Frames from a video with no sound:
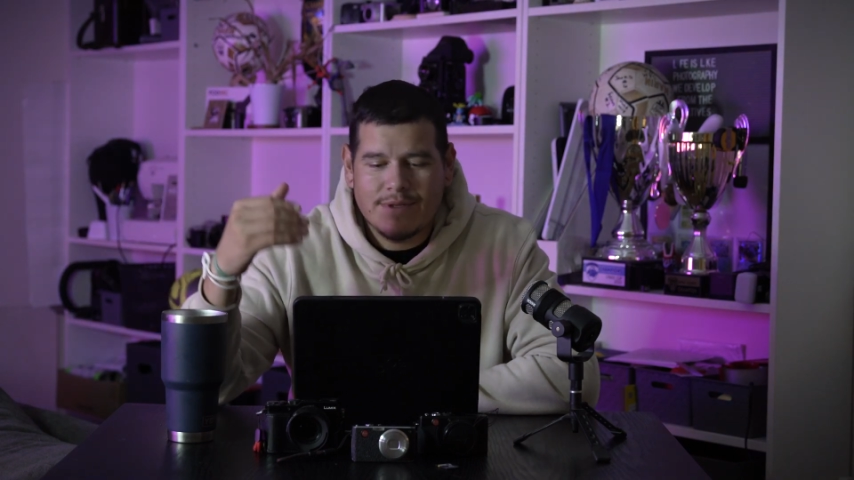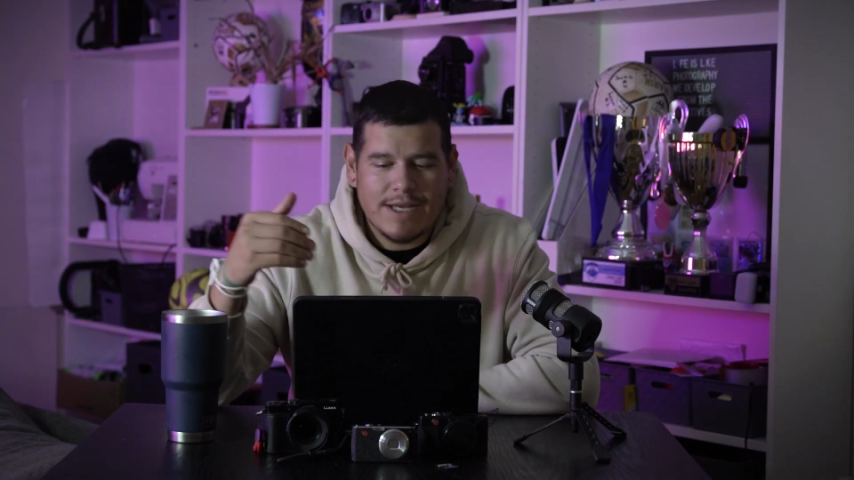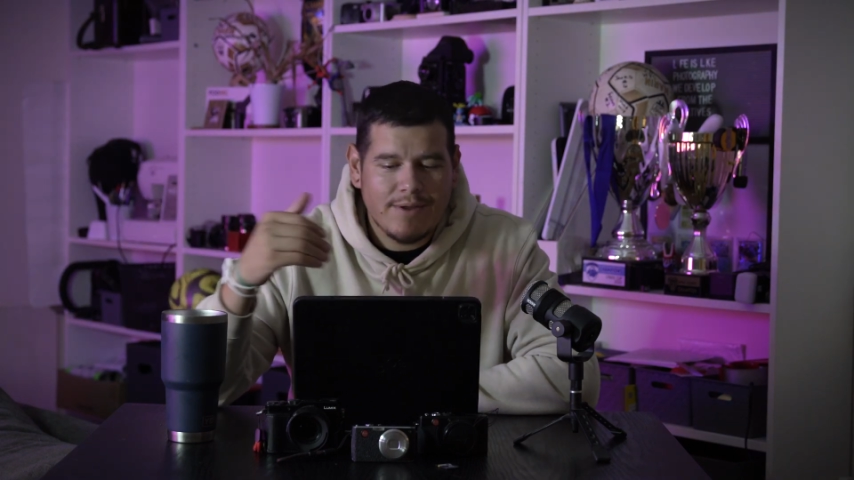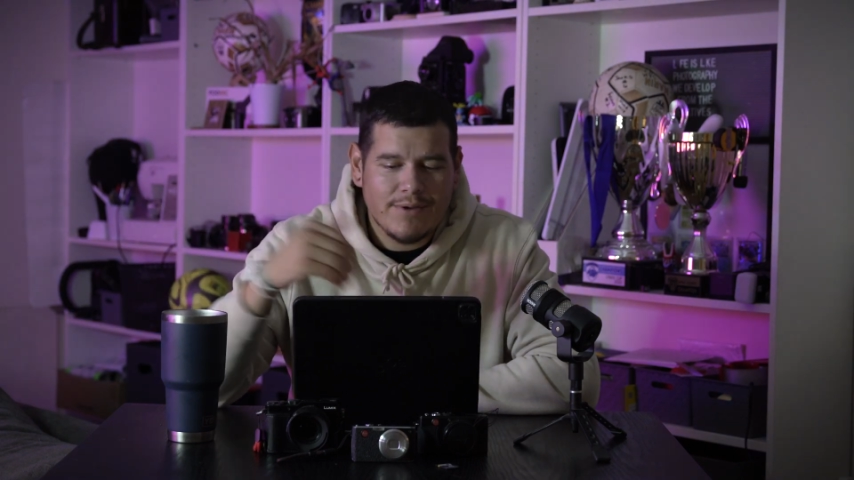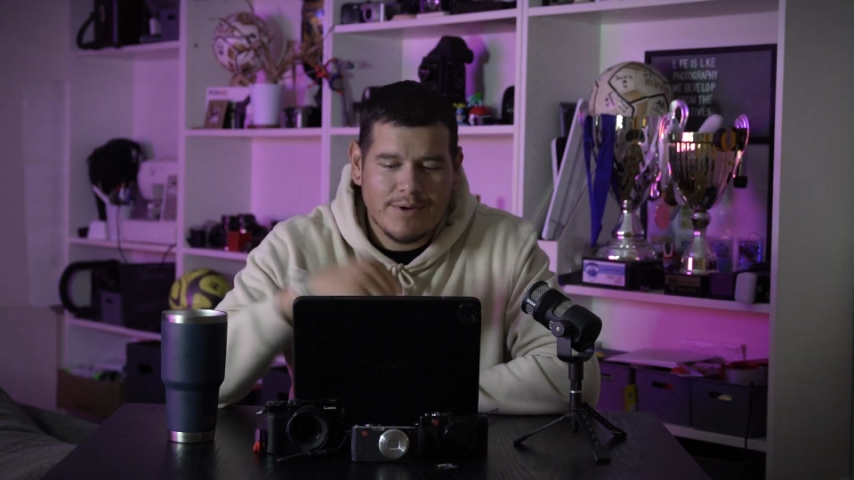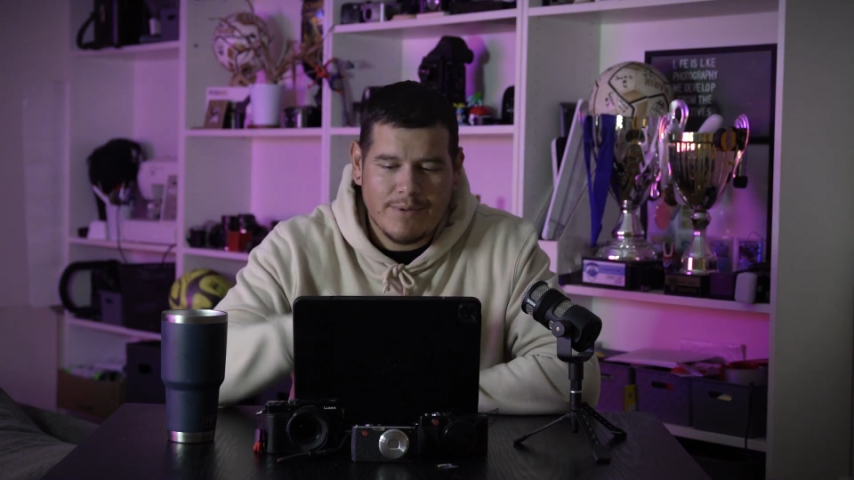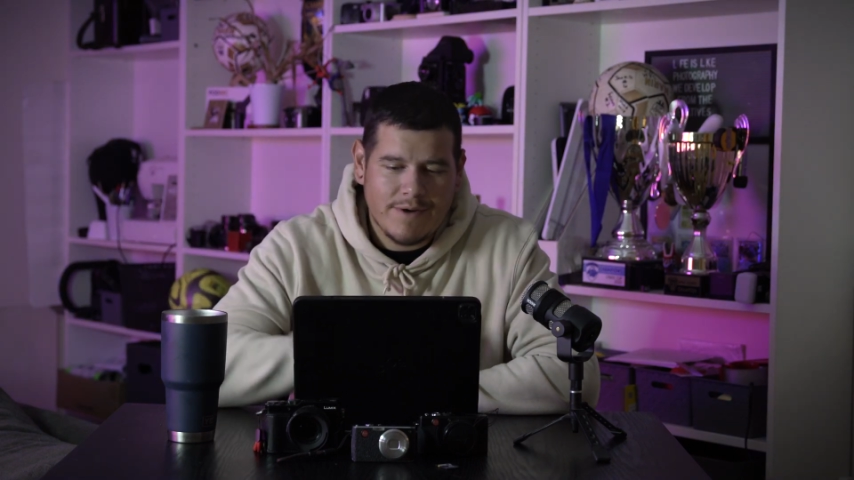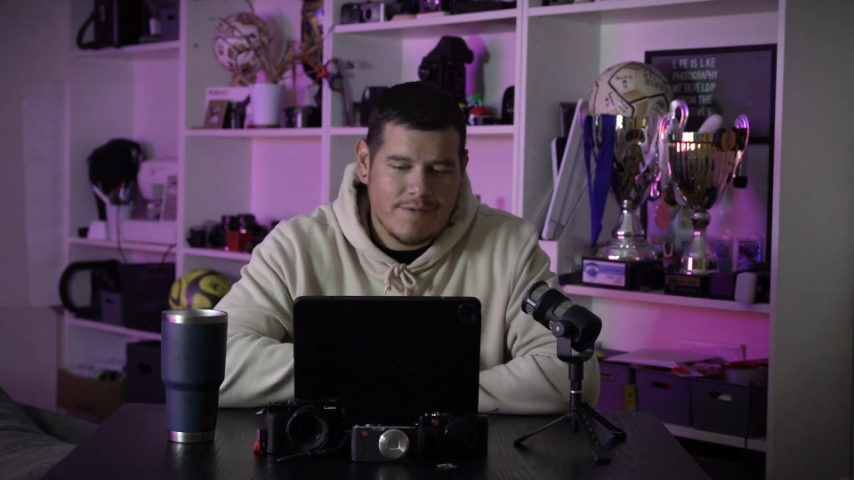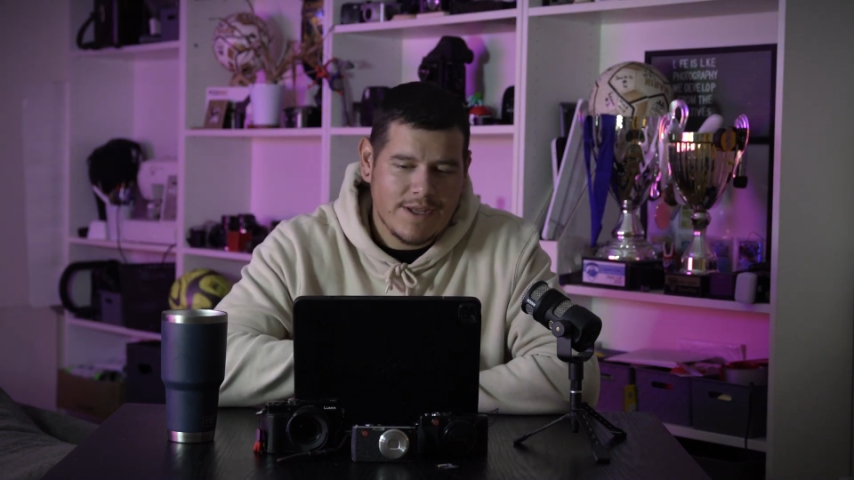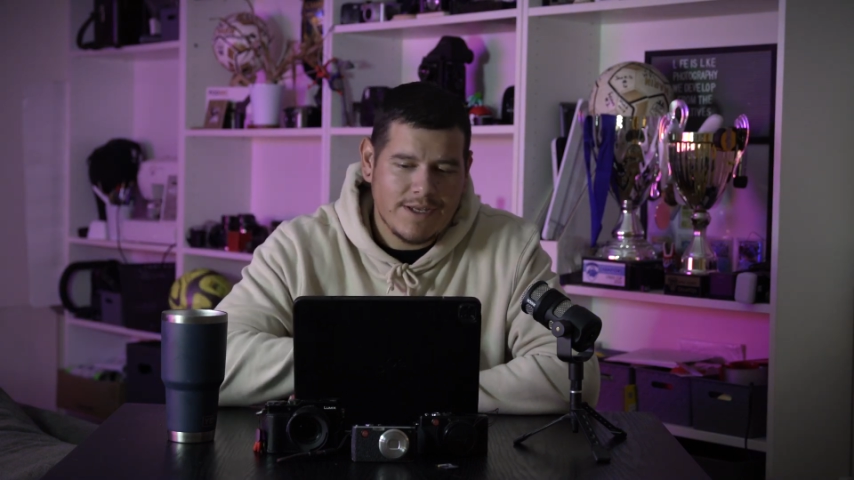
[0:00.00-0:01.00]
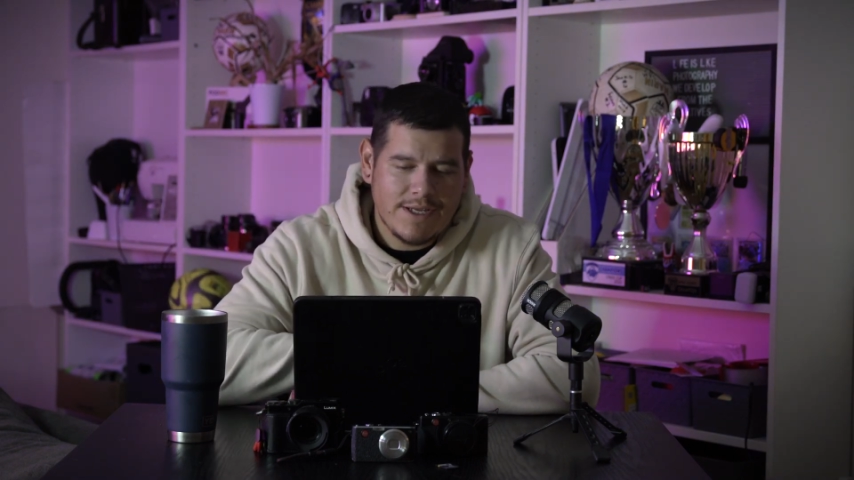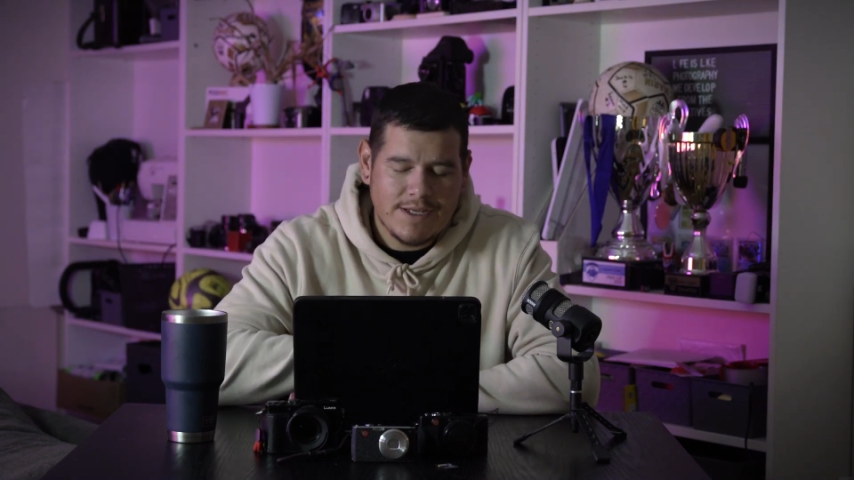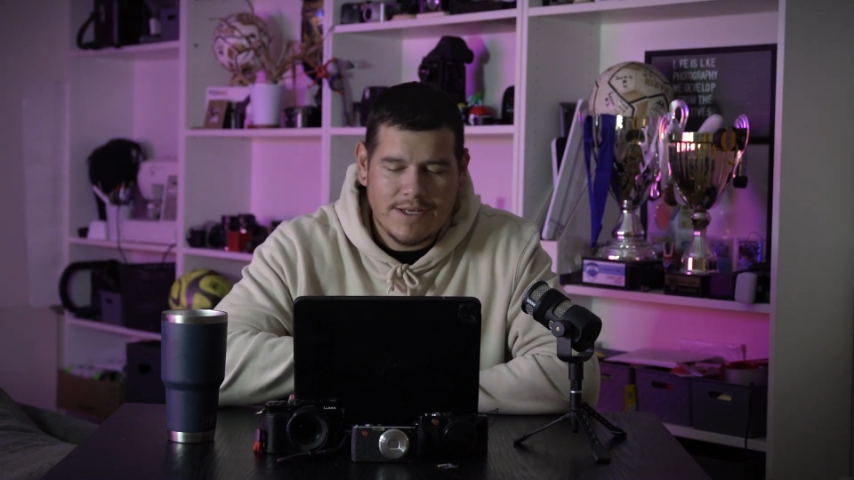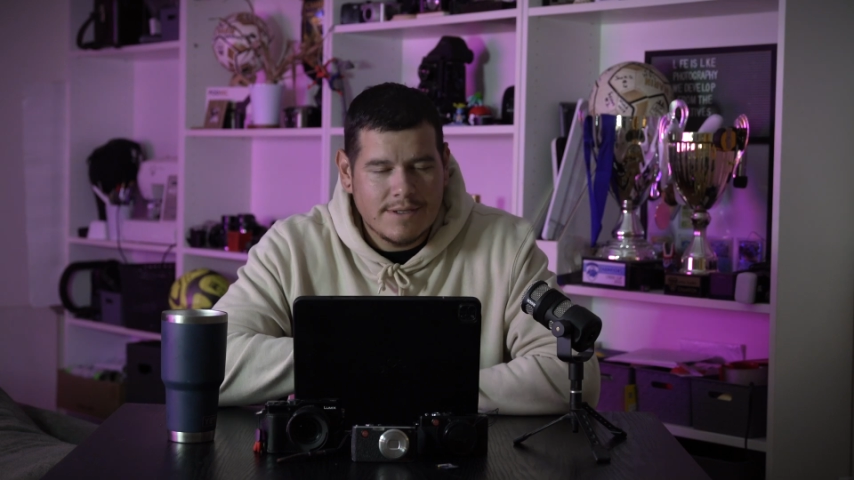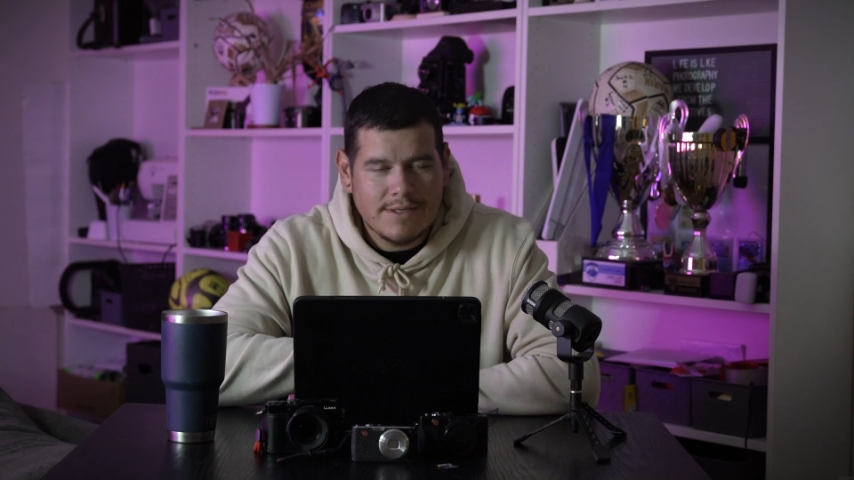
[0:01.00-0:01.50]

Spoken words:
download it, whatever they need,